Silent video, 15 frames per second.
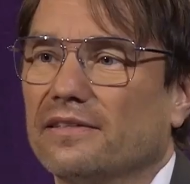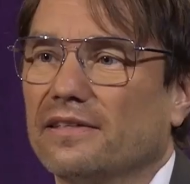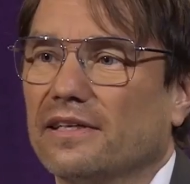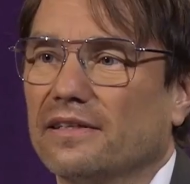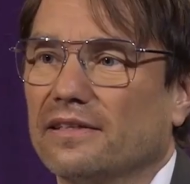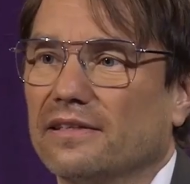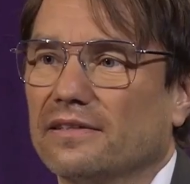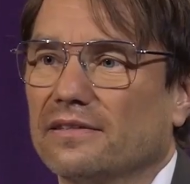
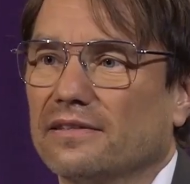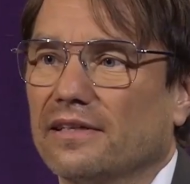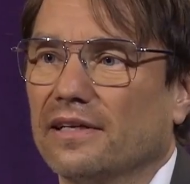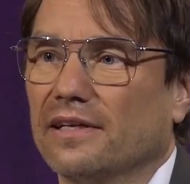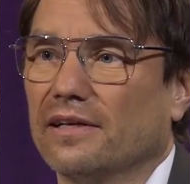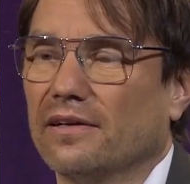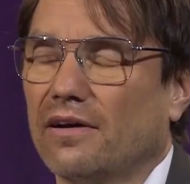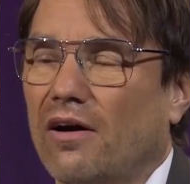that
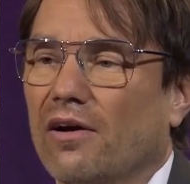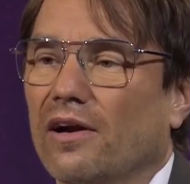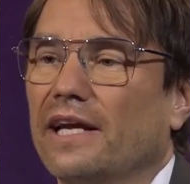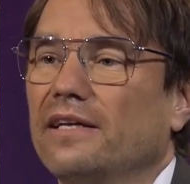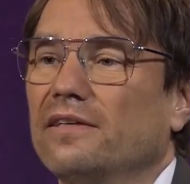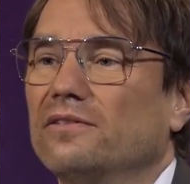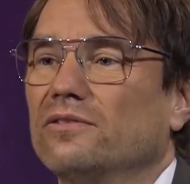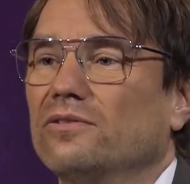are
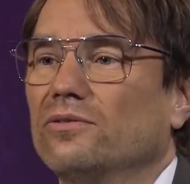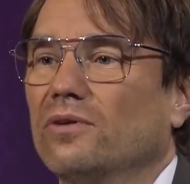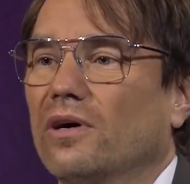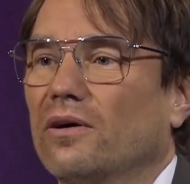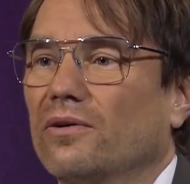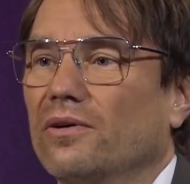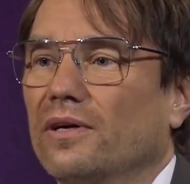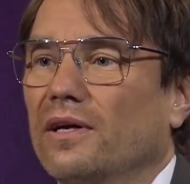linked to
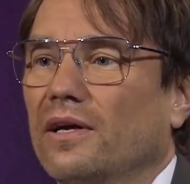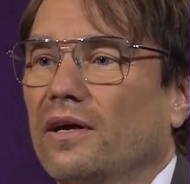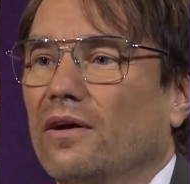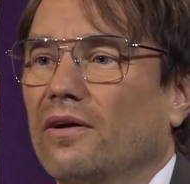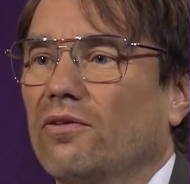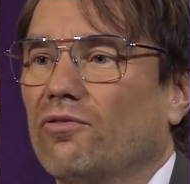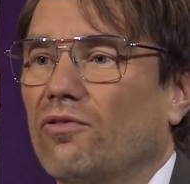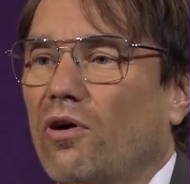our
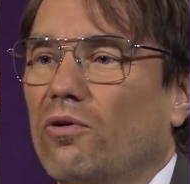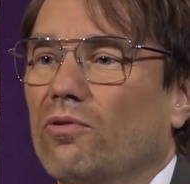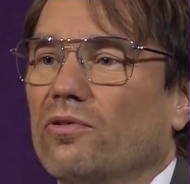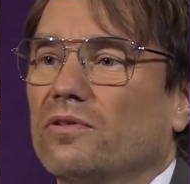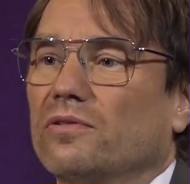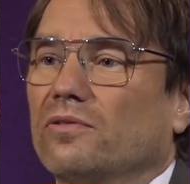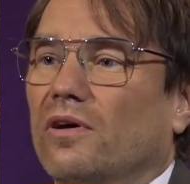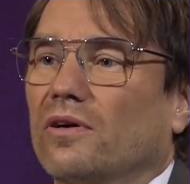
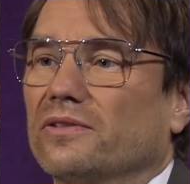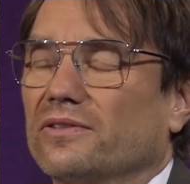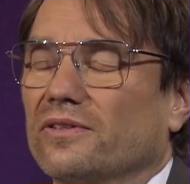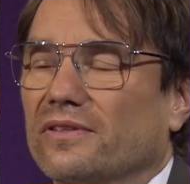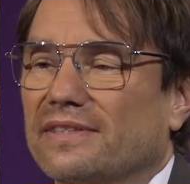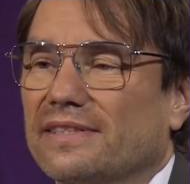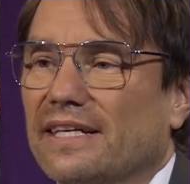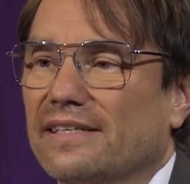growth, to our
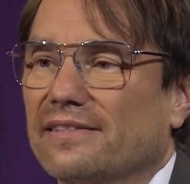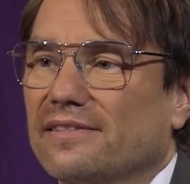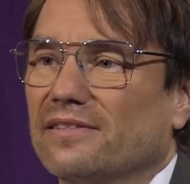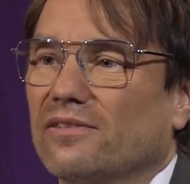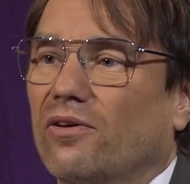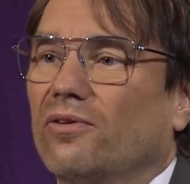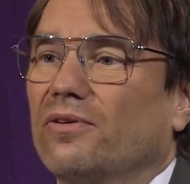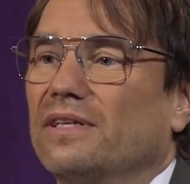success
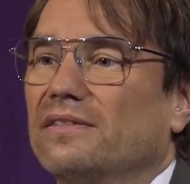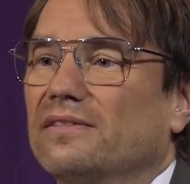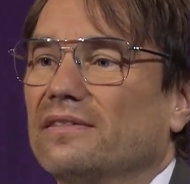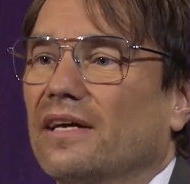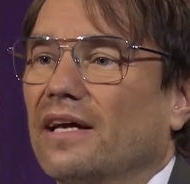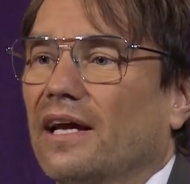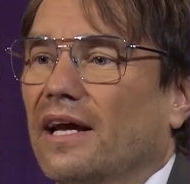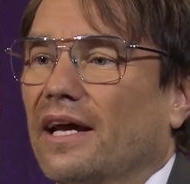stories.
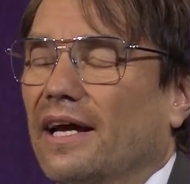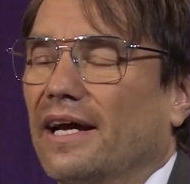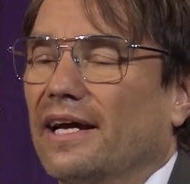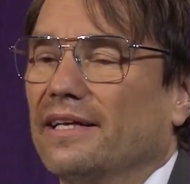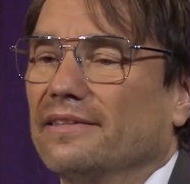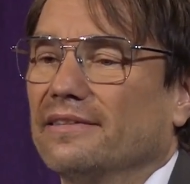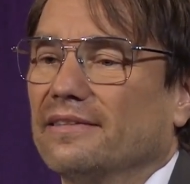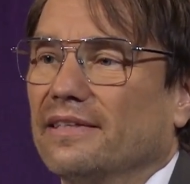
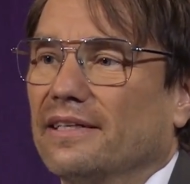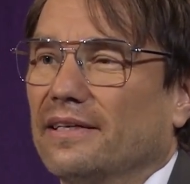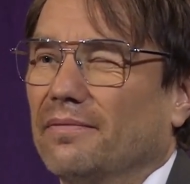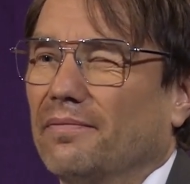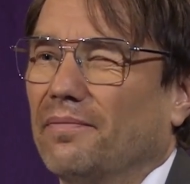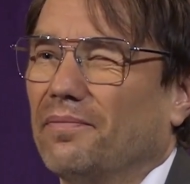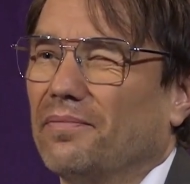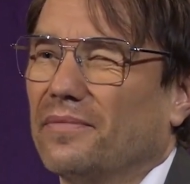And
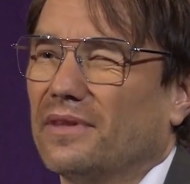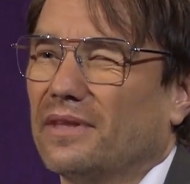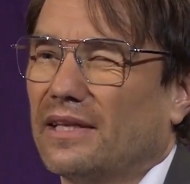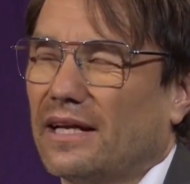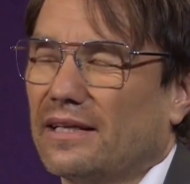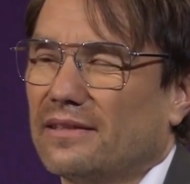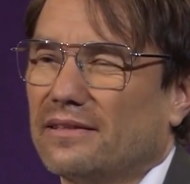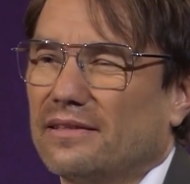
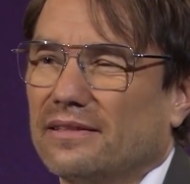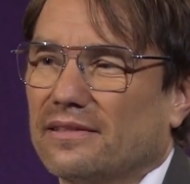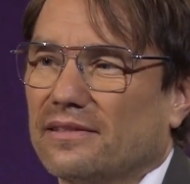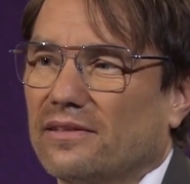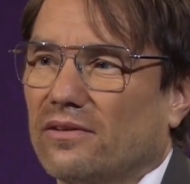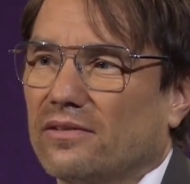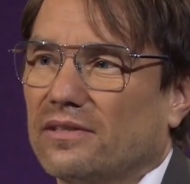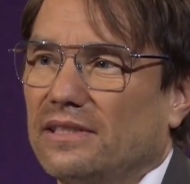that is
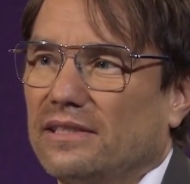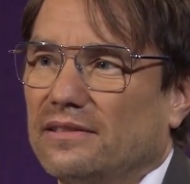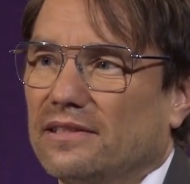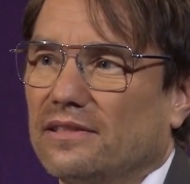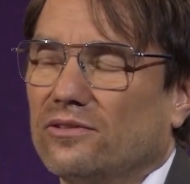not easy